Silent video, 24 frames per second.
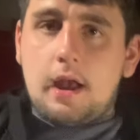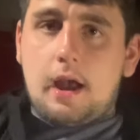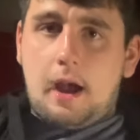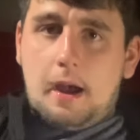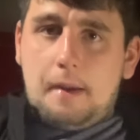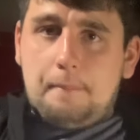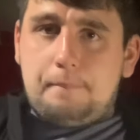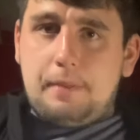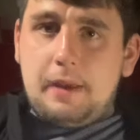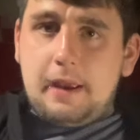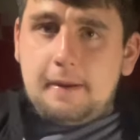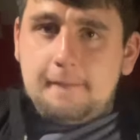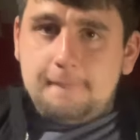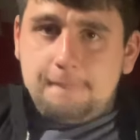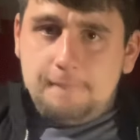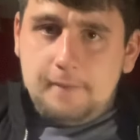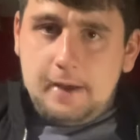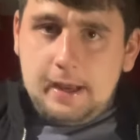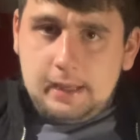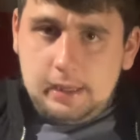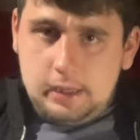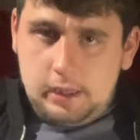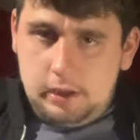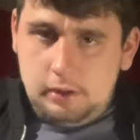a big
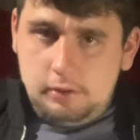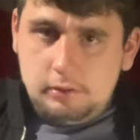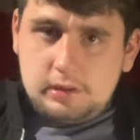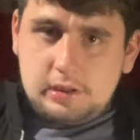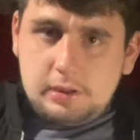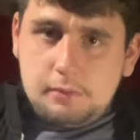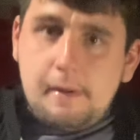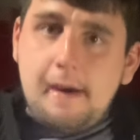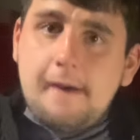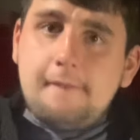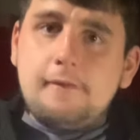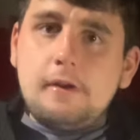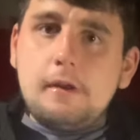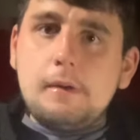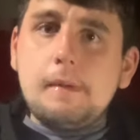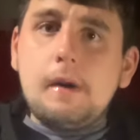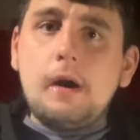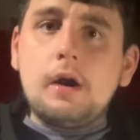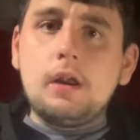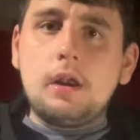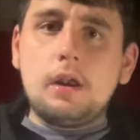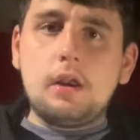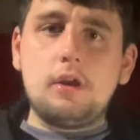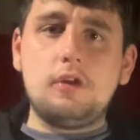thank you to
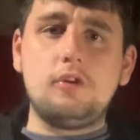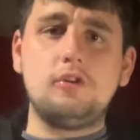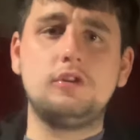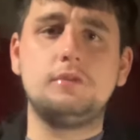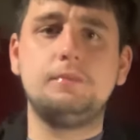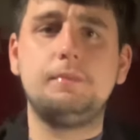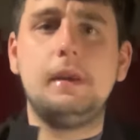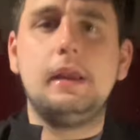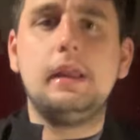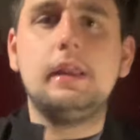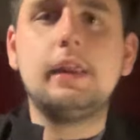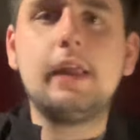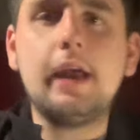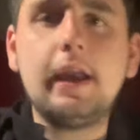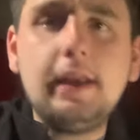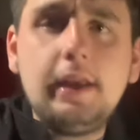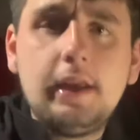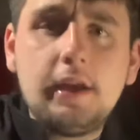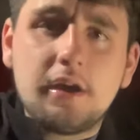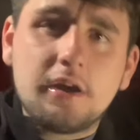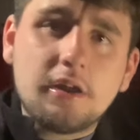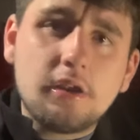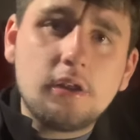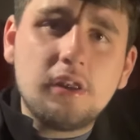everyone who's been
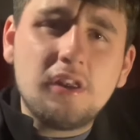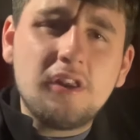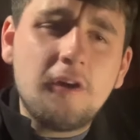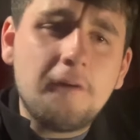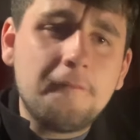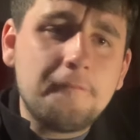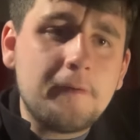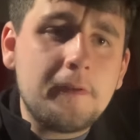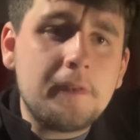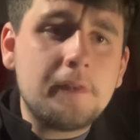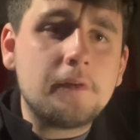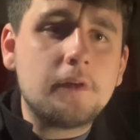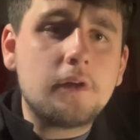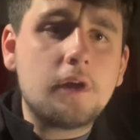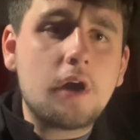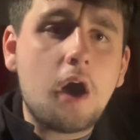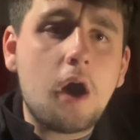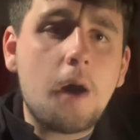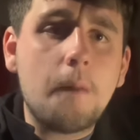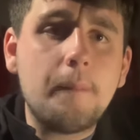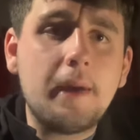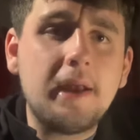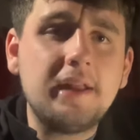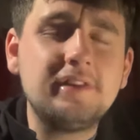liking, loving,
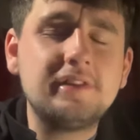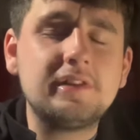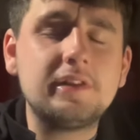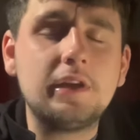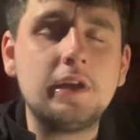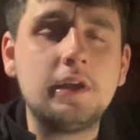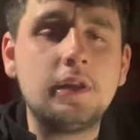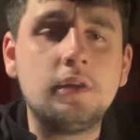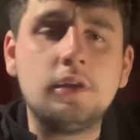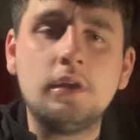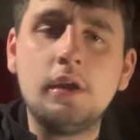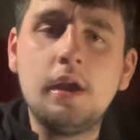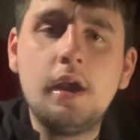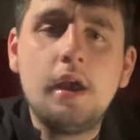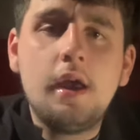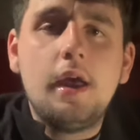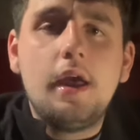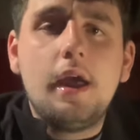commenting